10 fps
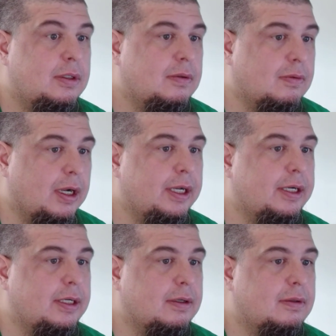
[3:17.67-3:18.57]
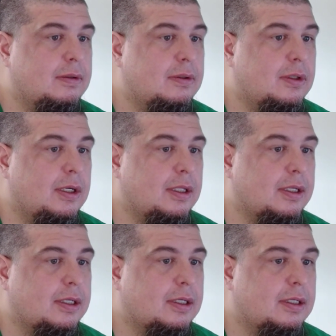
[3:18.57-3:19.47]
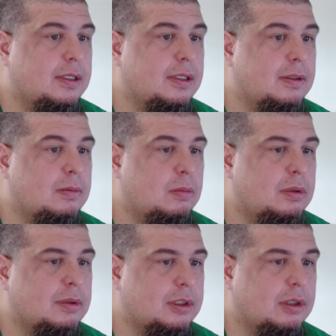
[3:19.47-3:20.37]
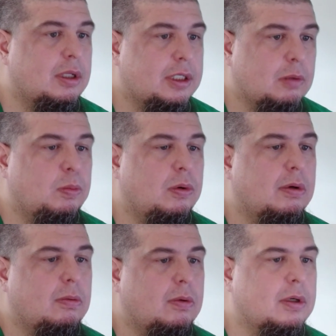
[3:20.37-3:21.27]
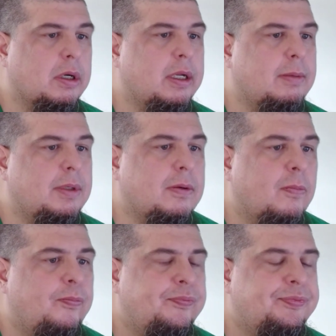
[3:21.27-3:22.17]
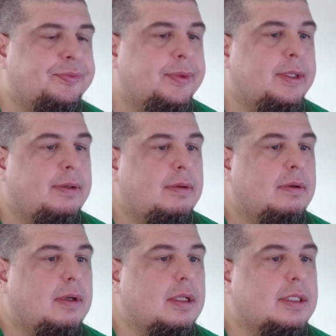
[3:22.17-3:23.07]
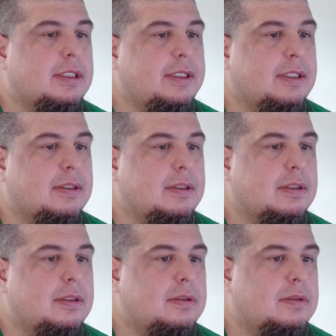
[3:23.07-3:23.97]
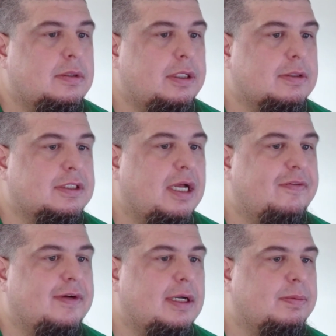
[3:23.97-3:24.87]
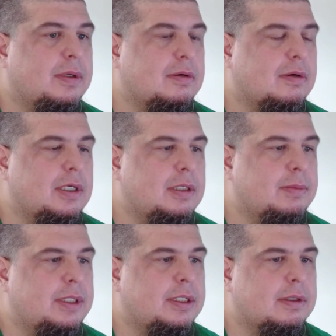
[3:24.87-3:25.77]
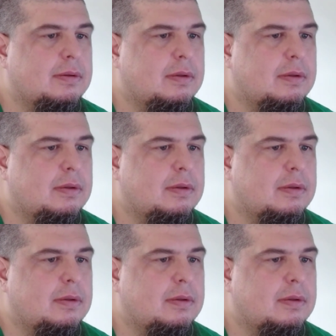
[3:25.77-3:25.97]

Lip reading: writing. I like like the board wargaming. I like the sci-fi programming,